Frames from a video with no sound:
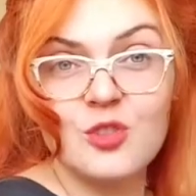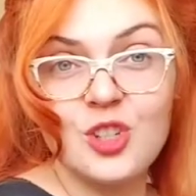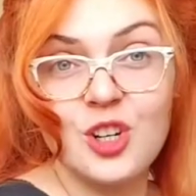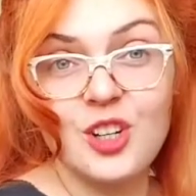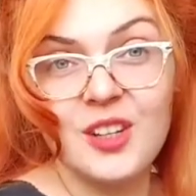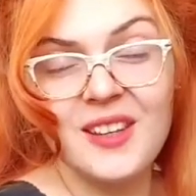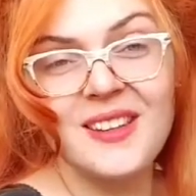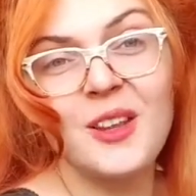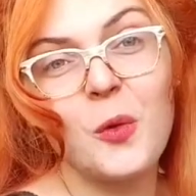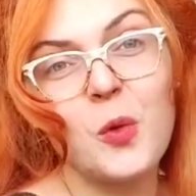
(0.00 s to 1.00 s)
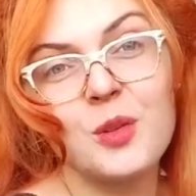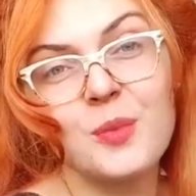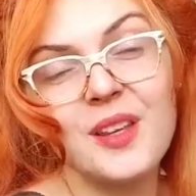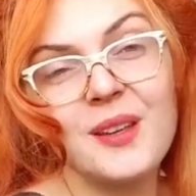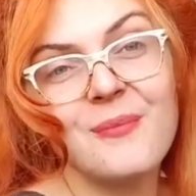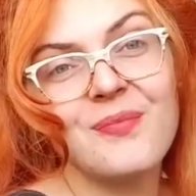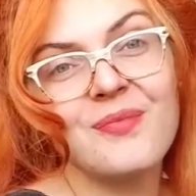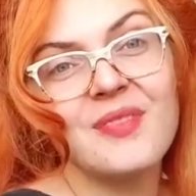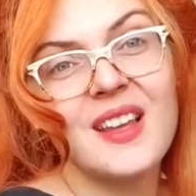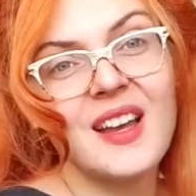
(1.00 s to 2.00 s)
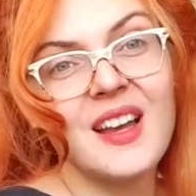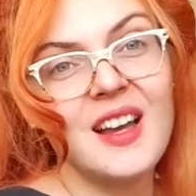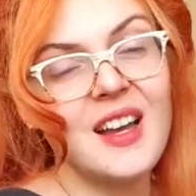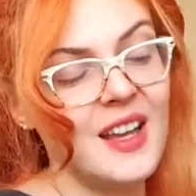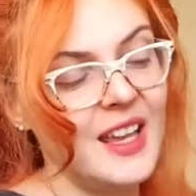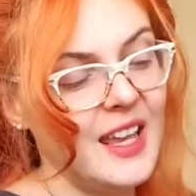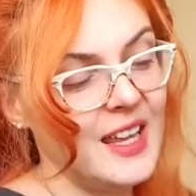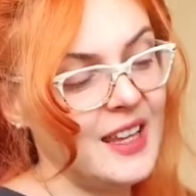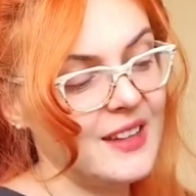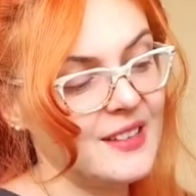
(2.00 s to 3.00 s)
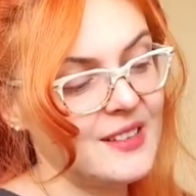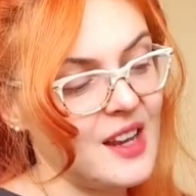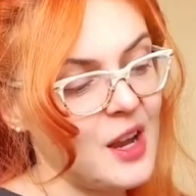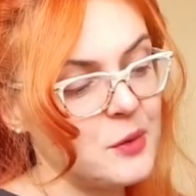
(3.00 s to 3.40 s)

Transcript: journey with me. And I